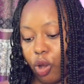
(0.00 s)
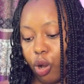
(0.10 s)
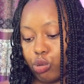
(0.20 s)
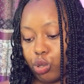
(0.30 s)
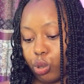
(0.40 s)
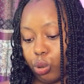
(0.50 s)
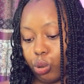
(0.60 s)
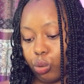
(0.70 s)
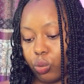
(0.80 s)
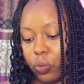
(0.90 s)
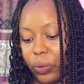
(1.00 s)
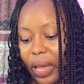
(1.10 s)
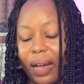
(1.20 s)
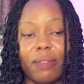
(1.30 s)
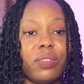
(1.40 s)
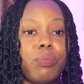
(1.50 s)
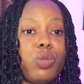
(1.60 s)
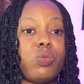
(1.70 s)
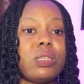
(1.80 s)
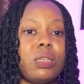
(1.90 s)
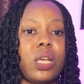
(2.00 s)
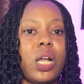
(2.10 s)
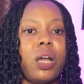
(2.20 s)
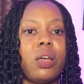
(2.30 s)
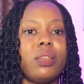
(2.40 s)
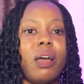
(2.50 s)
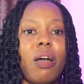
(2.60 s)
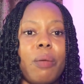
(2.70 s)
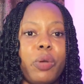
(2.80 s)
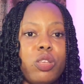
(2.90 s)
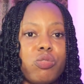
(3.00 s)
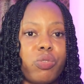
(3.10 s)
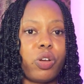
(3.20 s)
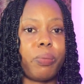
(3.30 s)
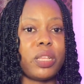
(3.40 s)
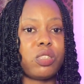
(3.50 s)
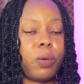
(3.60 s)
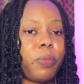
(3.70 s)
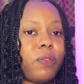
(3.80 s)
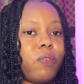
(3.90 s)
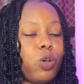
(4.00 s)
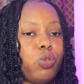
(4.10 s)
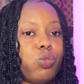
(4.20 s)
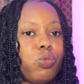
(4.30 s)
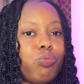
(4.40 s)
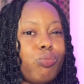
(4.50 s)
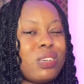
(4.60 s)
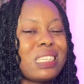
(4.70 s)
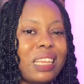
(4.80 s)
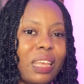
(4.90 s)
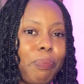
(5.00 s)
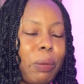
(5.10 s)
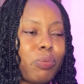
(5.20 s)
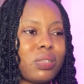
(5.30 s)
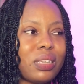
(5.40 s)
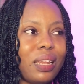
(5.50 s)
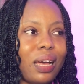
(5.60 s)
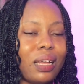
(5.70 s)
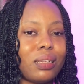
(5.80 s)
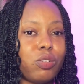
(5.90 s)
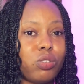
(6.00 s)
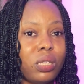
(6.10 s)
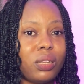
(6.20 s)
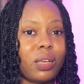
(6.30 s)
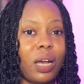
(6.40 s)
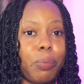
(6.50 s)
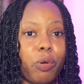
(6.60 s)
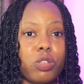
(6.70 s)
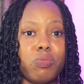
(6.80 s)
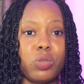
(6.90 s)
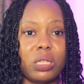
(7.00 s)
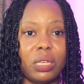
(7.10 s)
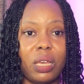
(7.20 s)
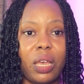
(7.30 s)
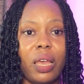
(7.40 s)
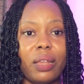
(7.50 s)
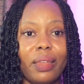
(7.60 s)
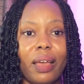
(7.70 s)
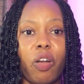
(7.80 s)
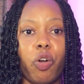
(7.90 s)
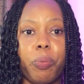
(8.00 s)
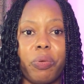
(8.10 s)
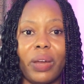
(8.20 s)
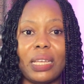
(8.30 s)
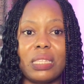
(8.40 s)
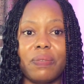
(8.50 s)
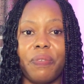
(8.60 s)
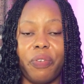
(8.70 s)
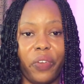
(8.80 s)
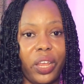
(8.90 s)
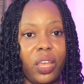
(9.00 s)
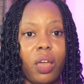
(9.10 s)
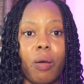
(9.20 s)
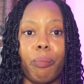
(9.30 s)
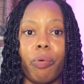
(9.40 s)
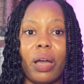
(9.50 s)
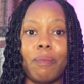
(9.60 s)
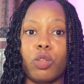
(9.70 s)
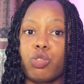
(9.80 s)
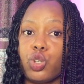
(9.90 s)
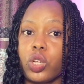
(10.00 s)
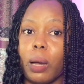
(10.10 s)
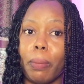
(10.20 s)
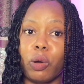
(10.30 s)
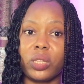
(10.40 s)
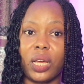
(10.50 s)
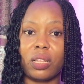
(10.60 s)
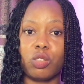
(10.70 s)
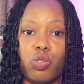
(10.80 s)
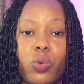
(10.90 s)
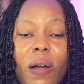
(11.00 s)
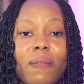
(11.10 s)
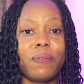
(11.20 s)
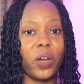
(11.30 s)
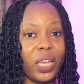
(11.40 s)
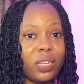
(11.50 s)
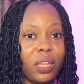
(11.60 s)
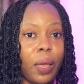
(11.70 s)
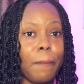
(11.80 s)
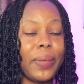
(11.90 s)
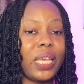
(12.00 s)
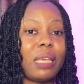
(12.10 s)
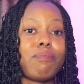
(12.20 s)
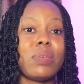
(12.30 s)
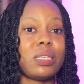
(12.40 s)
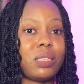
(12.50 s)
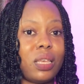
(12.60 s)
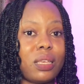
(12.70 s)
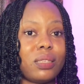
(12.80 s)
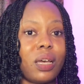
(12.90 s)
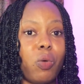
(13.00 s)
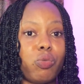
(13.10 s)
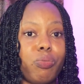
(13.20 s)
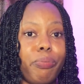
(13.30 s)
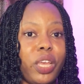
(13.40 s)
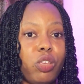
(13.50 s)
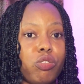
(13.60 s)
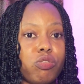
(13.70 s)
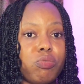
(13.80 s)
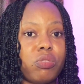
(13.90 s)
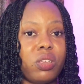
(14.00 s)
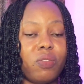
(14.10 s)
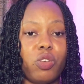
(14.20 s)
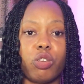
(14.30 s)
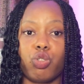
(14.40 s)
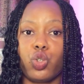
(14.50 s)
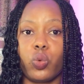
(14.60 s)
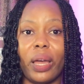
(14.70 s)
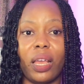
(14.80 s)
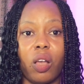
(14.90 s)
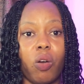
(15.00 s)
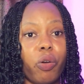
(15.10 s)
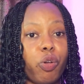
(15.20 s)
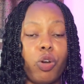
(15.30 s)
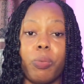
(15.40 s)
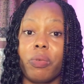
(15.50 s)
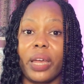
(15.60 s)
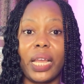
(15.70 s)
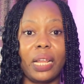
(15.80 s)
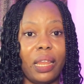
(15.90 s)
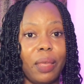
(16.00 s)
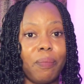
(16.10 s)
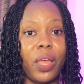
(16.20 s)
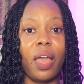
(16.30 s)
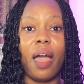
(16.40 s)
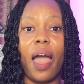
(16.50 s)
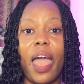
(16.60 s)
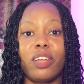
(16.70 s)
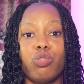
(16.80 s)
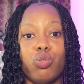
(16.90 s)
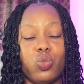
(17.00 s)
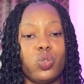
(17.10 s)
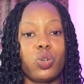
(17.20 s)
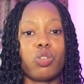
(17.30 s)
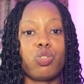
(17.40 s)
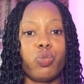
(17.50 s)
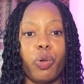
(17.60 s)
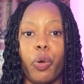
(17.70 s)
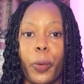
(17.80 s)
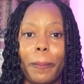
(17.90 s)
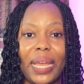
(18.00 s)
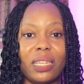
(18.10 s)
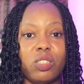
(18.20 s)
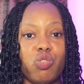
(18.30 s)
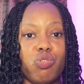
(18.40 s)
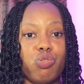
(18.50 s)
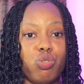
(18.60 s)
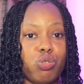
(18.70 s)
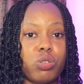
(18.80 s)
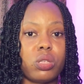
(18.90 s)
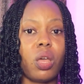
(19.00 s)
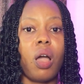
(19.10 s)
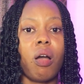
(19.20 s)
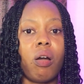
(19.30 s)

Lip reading: also we have the music. Now I'm going to recommend something for you. Mostly people say that using CapCut music, they are copyright free, but I'm not too sure about that. To avoid making mistakes that would make YouTube to give you a strike or a copyright claim, I do not recommend you use